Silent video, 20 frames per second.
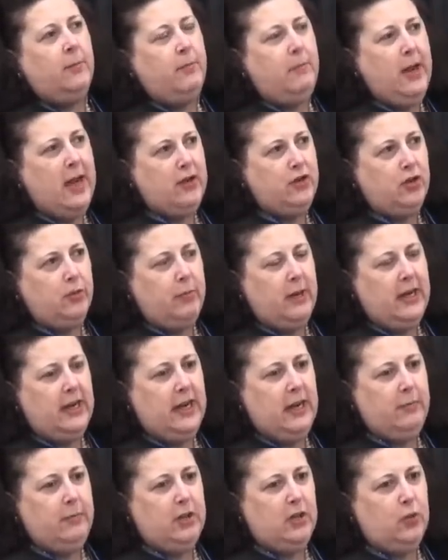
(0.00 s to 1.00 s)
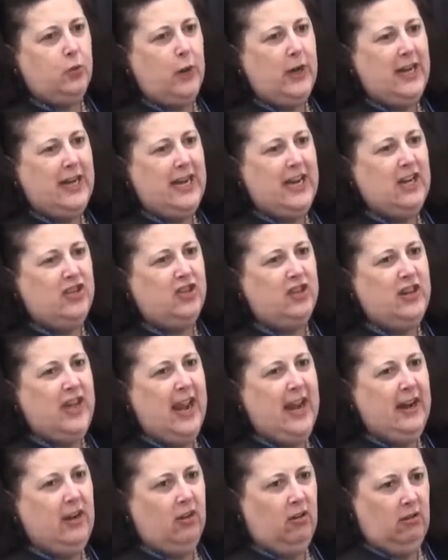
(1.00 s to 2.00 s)
measurement in between each
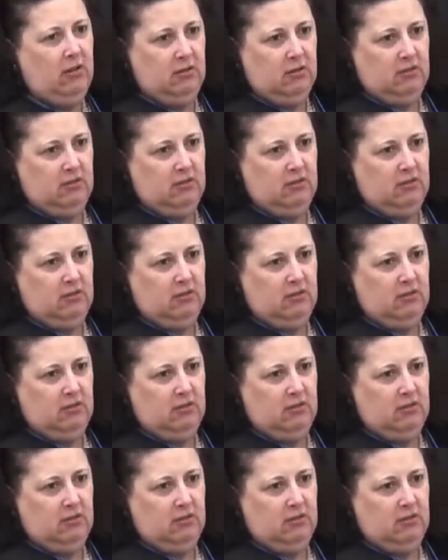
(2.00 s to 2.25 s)
nail